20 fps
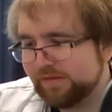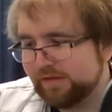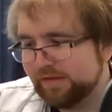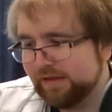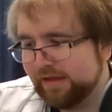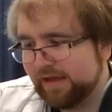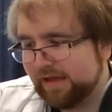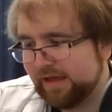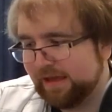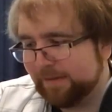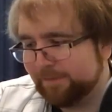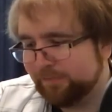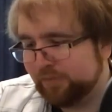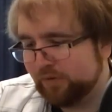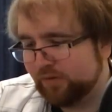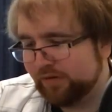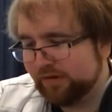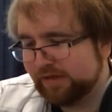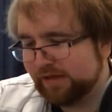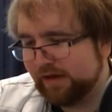
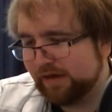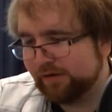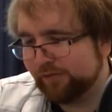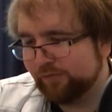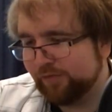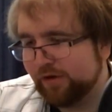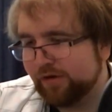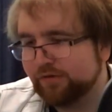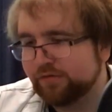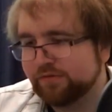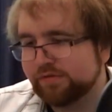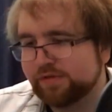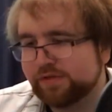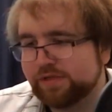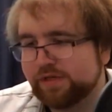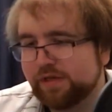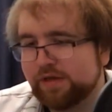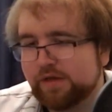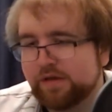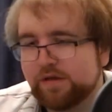Poor young Rose,
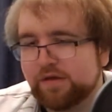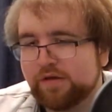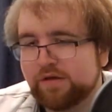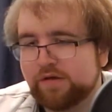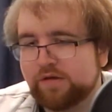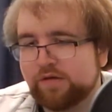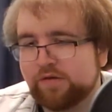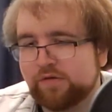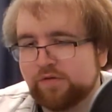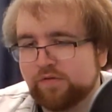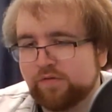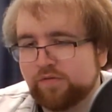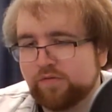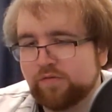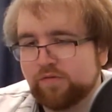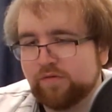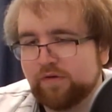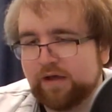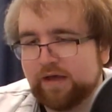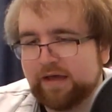
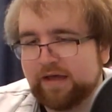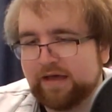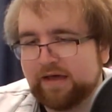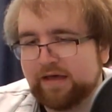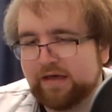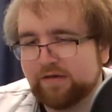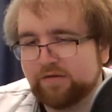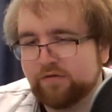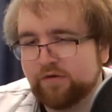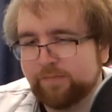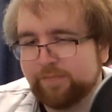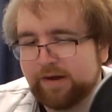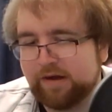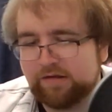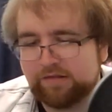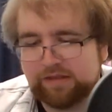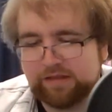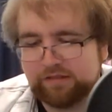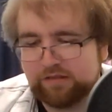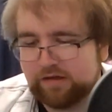who
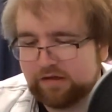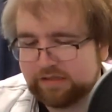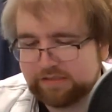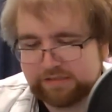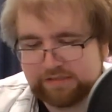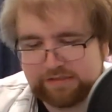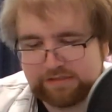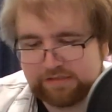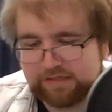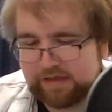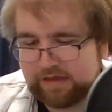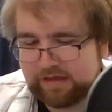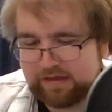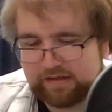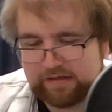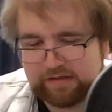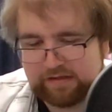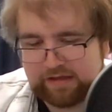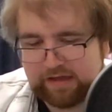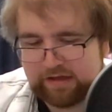apparently lost,
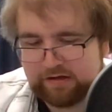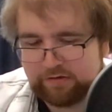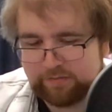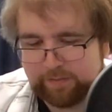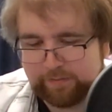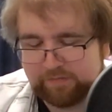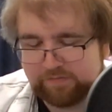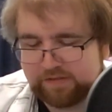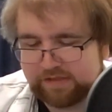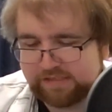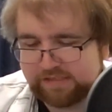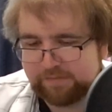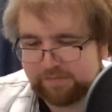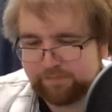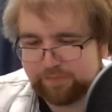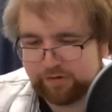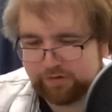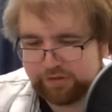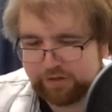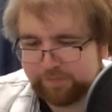I don't remember if they
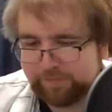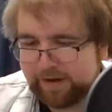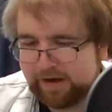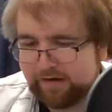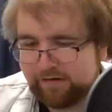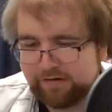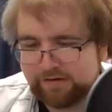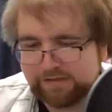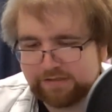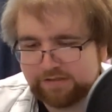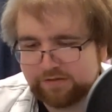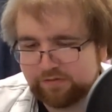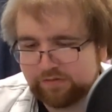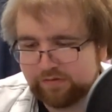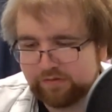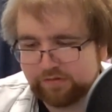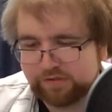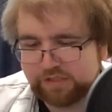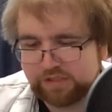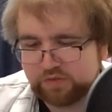both her parents
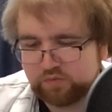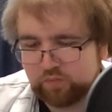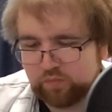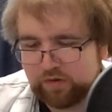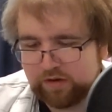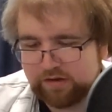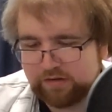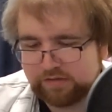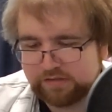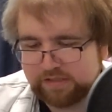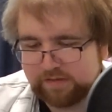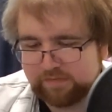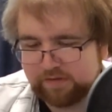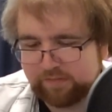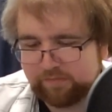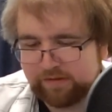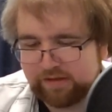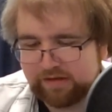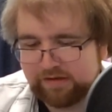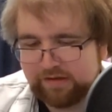or just one or something,
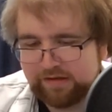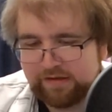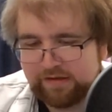but